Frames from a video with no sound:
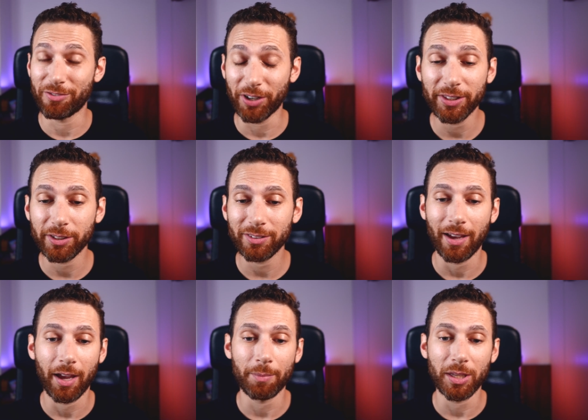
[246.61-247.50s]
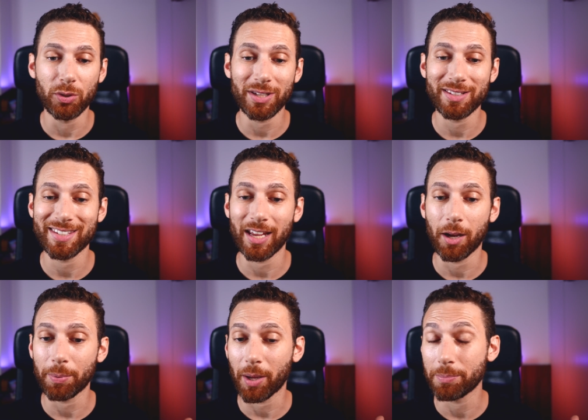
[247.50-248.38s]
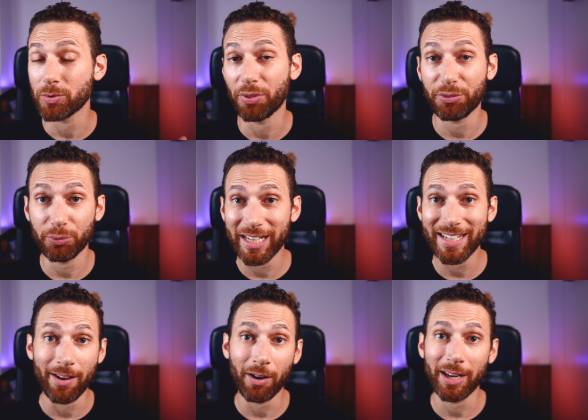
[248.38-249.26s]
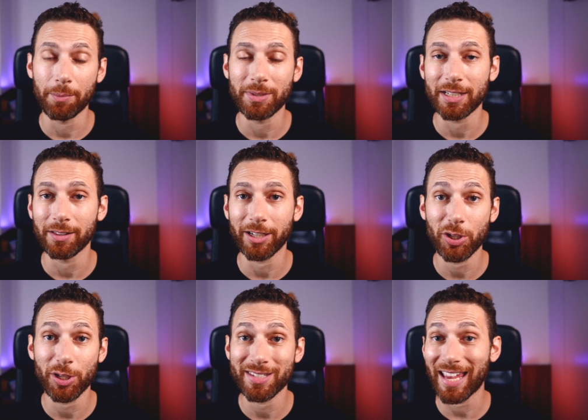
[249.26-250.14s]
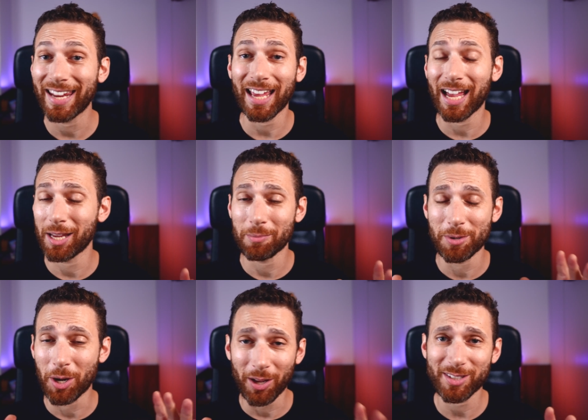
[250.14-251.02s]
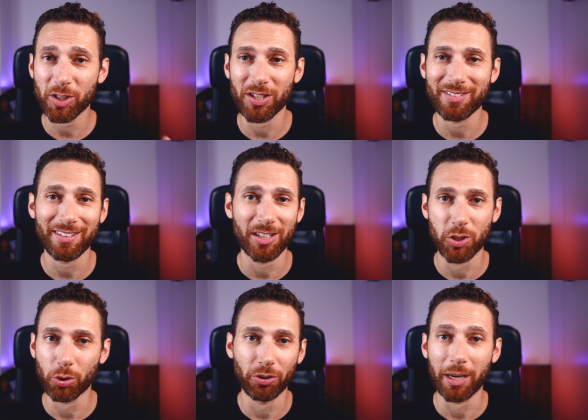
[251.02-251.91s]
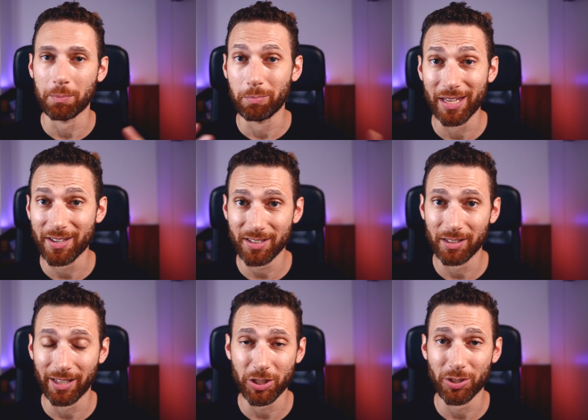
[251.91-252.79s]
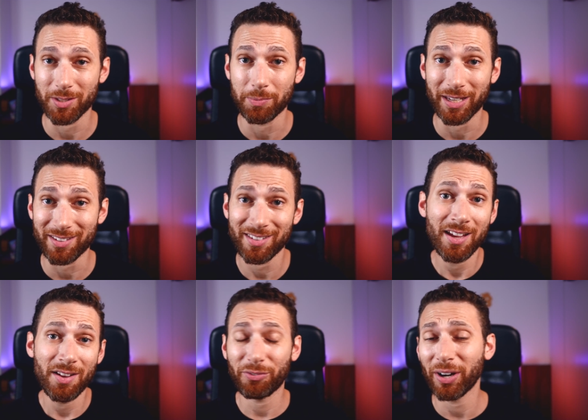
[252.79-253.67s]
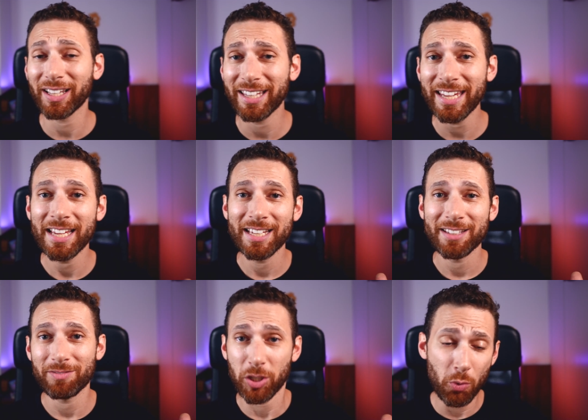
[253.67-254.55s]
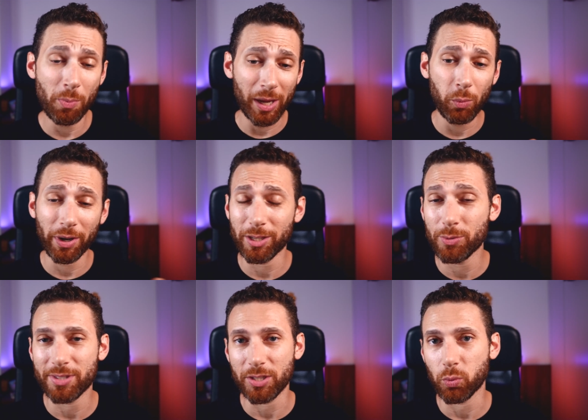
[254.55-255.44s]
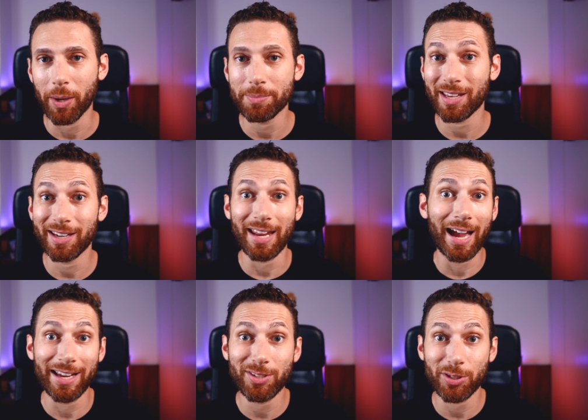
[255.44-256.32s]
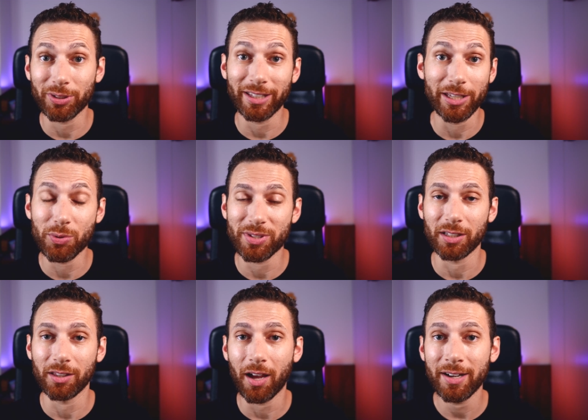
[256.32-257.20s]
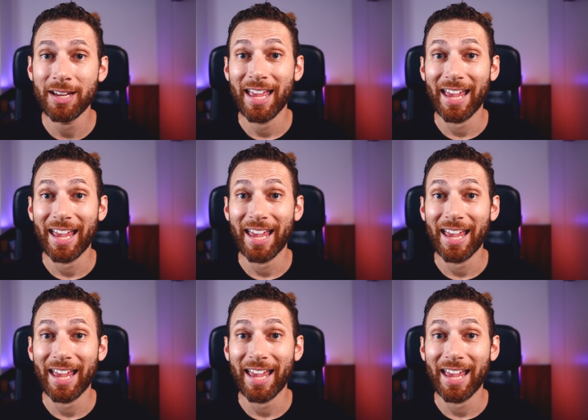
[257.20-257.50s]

very little time. You can set up to 3 non-empty collections, and I am not suggesting that you create BS collections because, frankly, you may want to use this website. I certainly use it a lot.